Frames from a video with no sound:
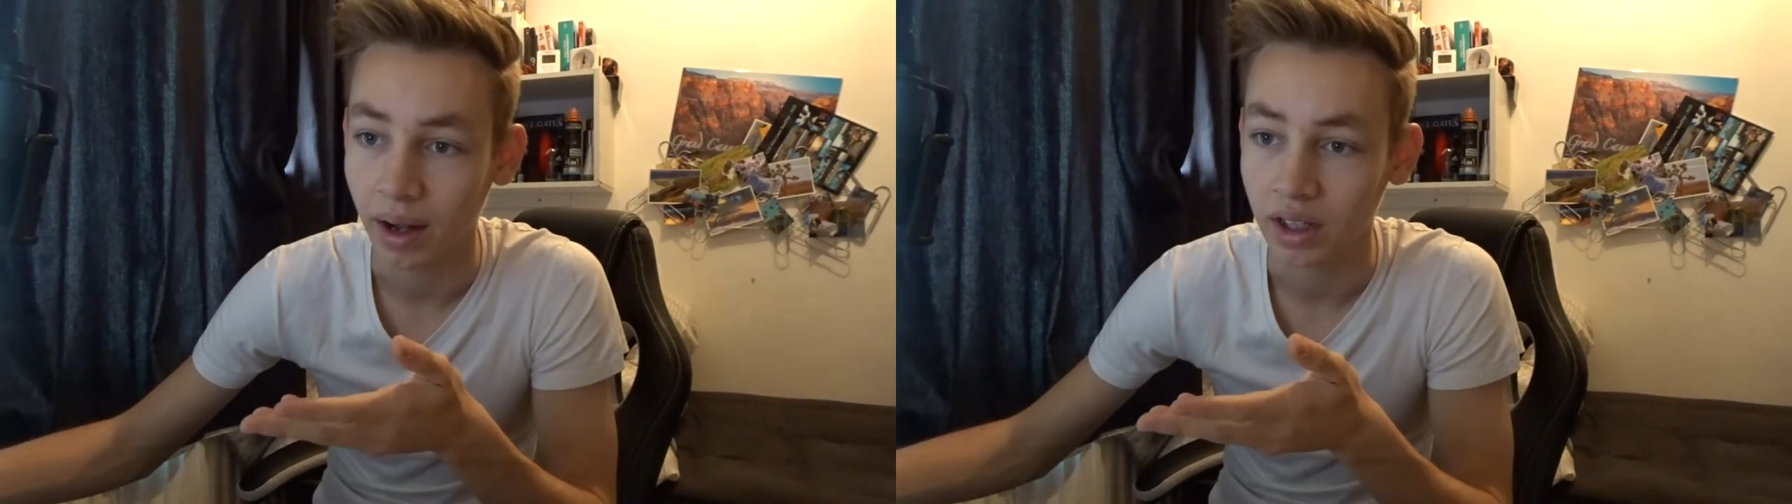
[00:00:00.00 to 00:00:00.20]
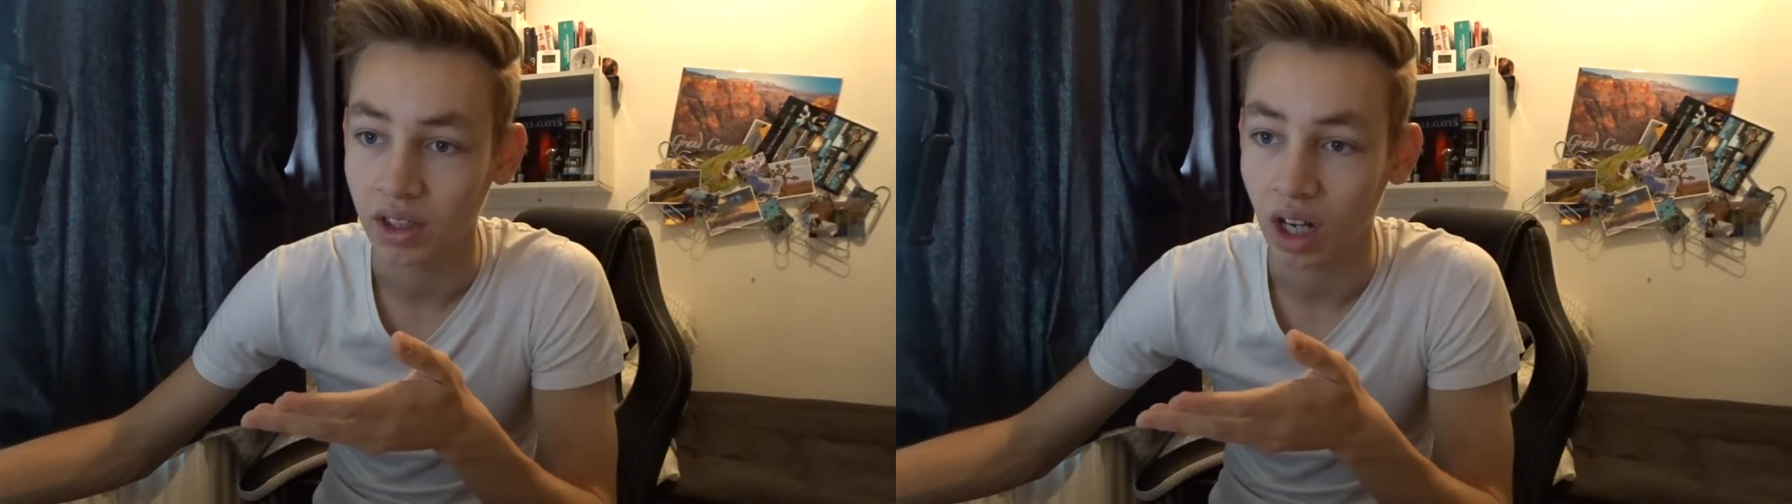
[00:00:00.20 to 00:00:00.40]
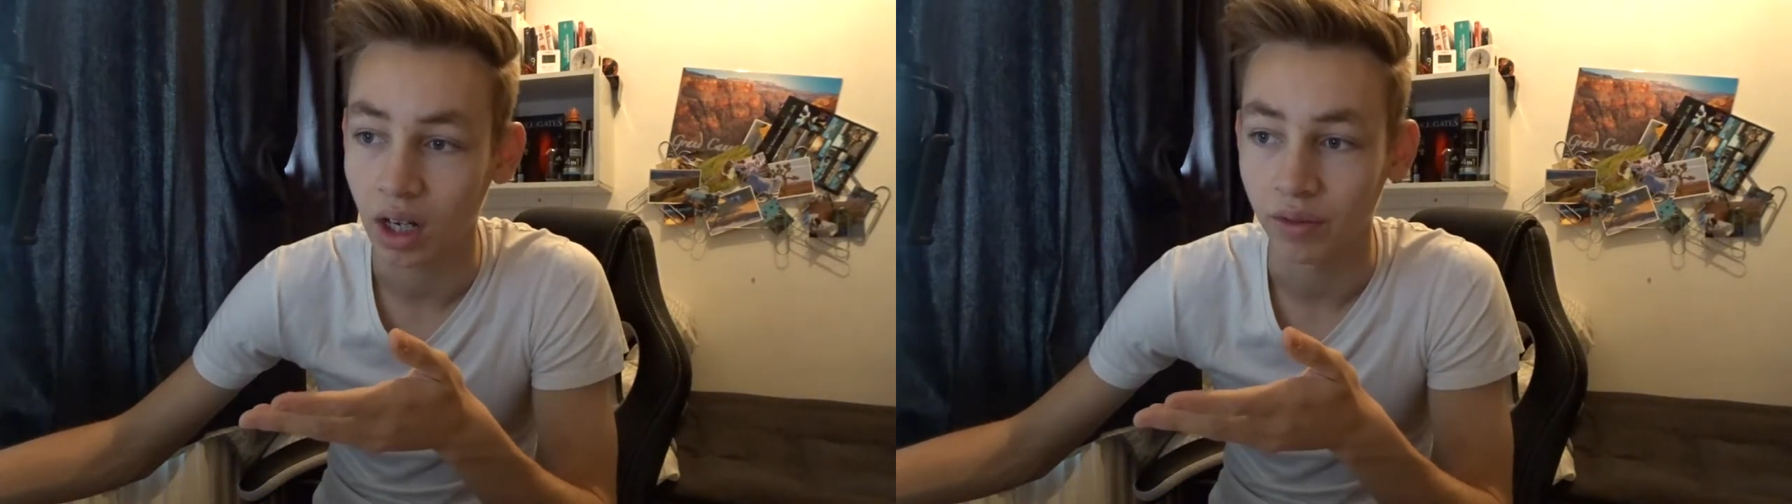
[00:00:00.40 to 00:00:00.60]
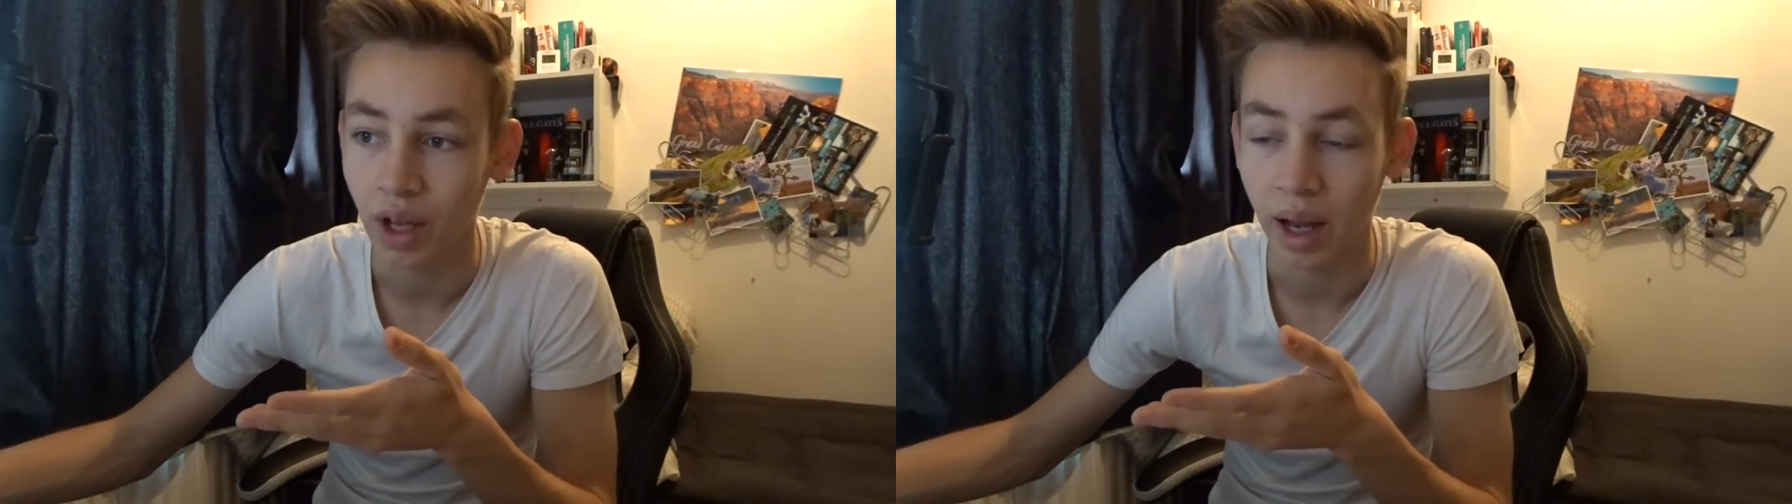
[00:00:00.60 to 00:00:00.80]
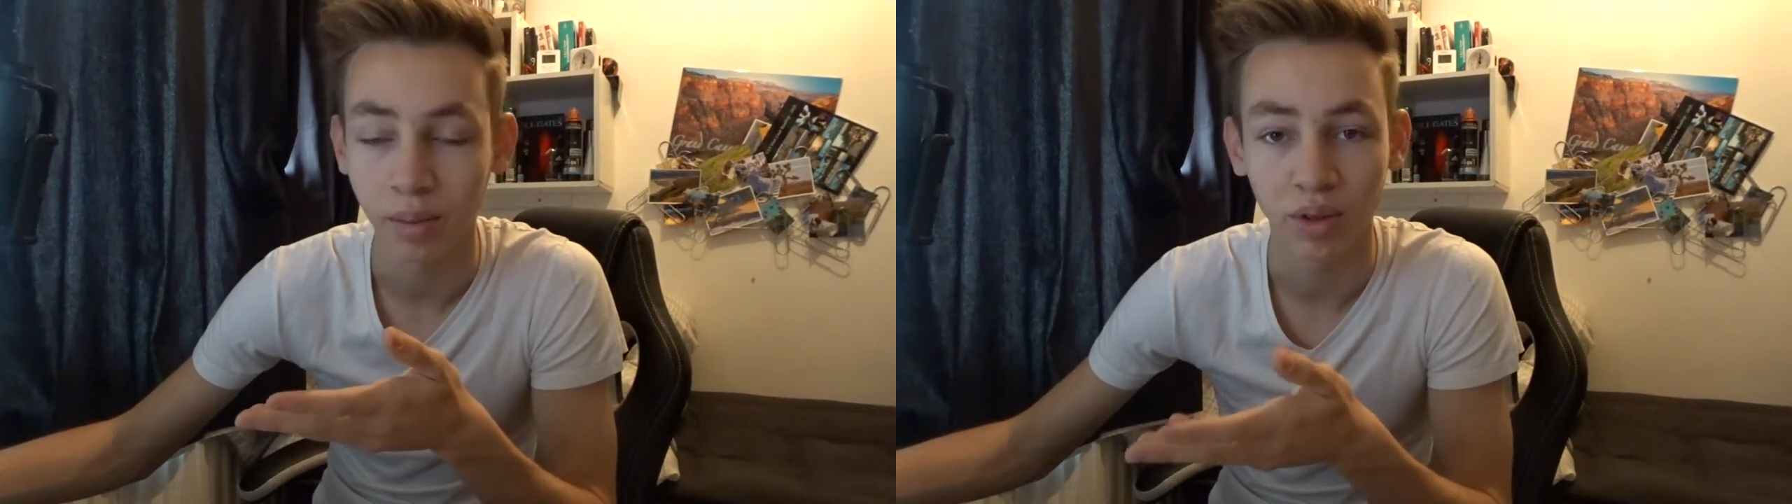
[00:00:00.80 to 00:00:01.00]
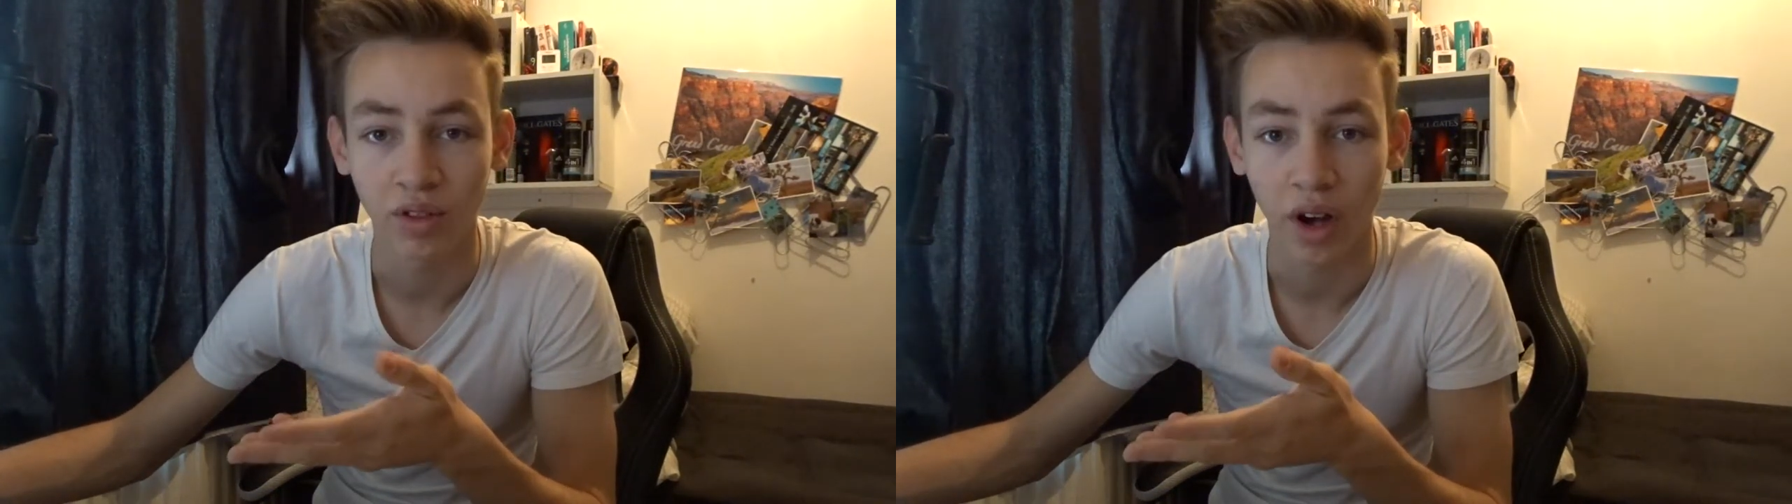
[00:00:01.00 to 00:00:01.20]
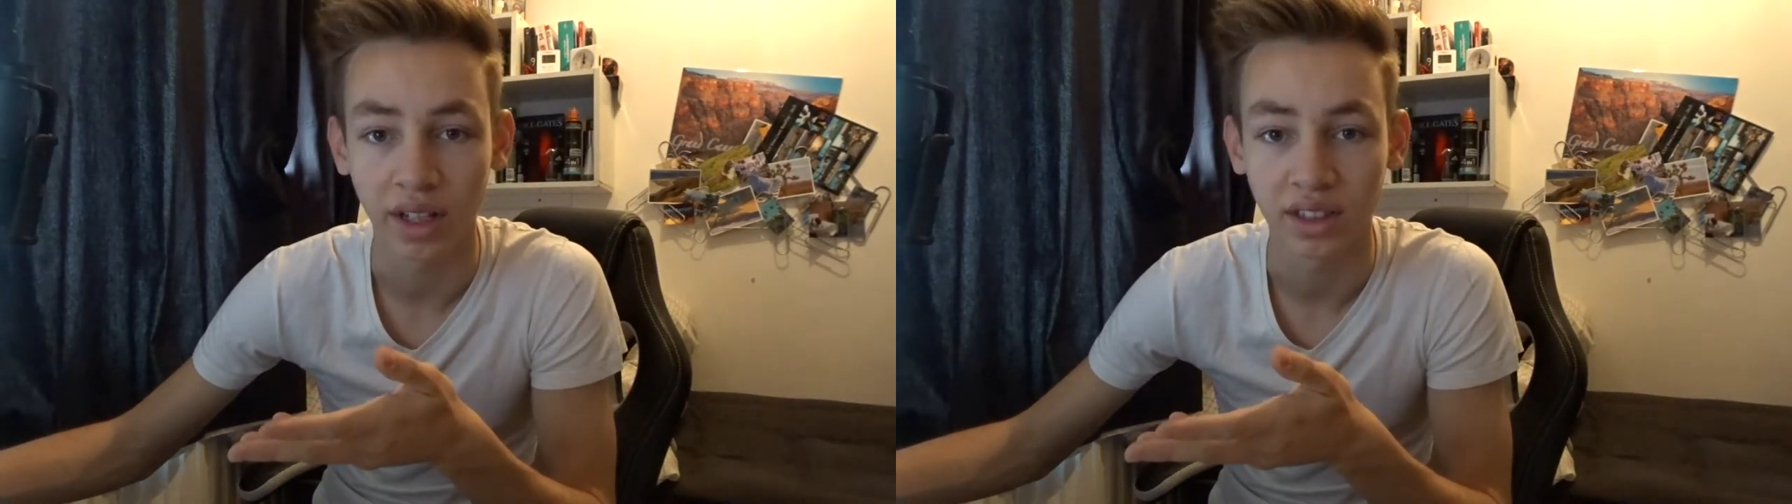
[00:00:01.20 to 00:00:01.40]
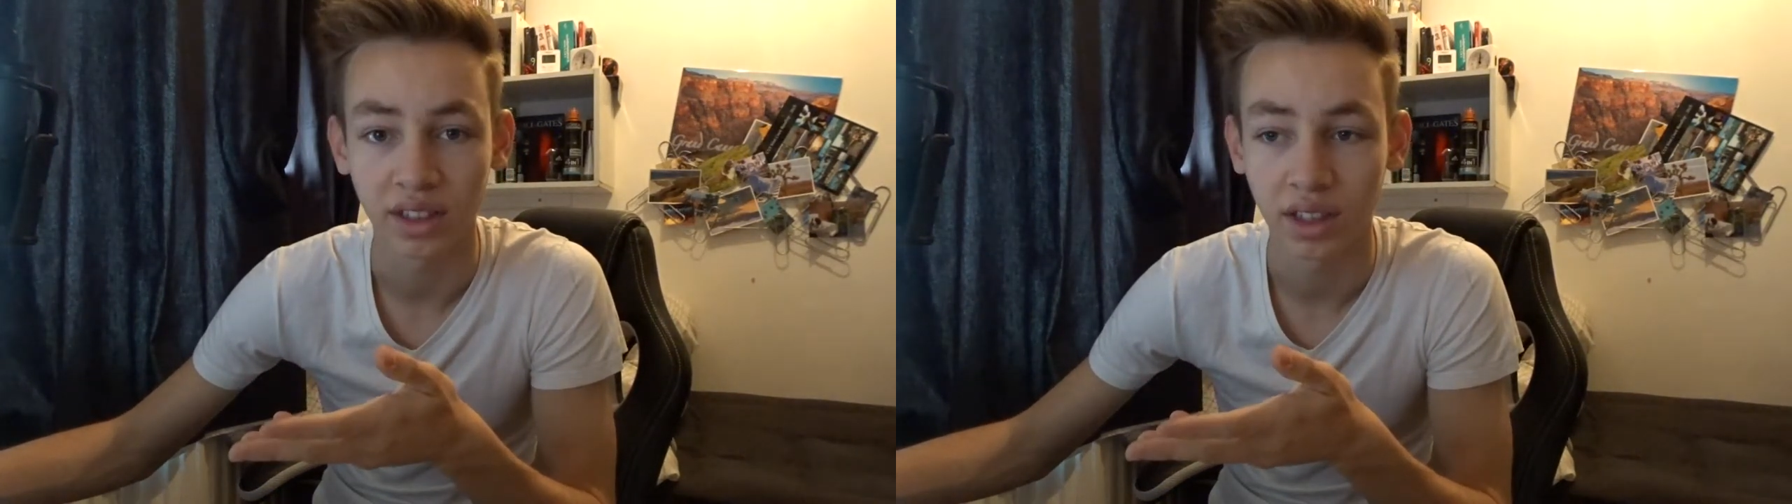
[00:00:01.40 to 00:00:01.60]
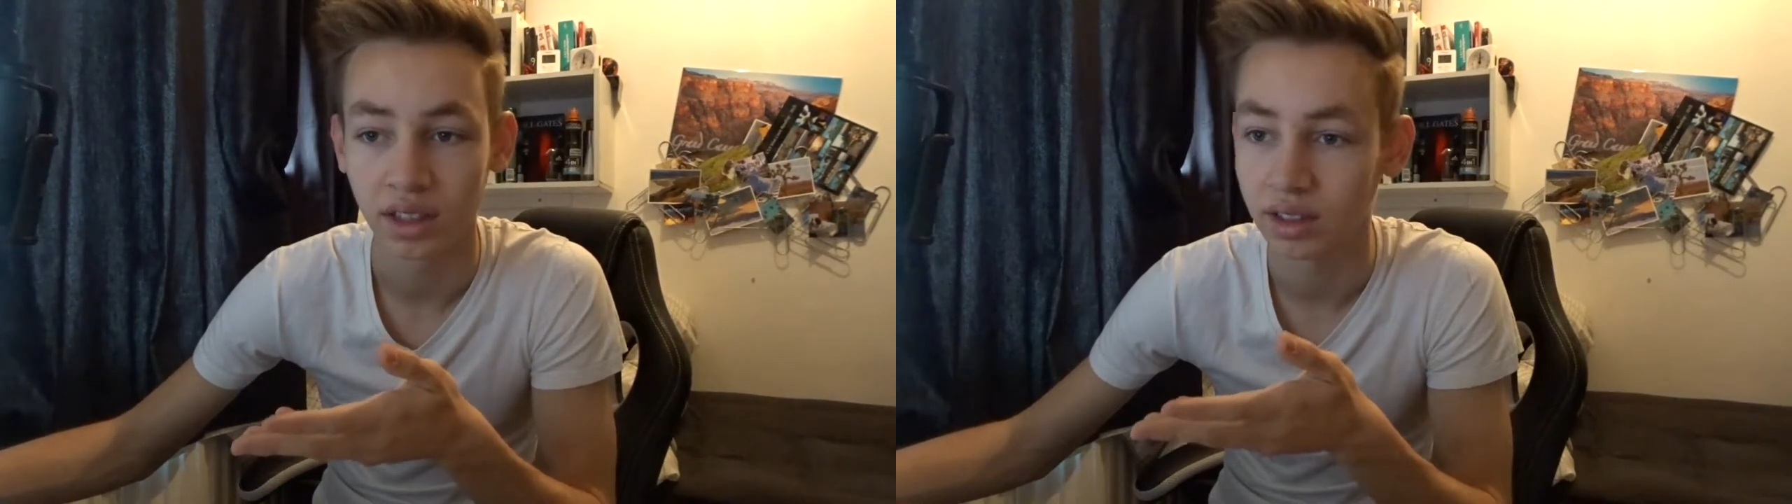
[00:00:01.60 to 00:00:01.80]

I just kind of improvised.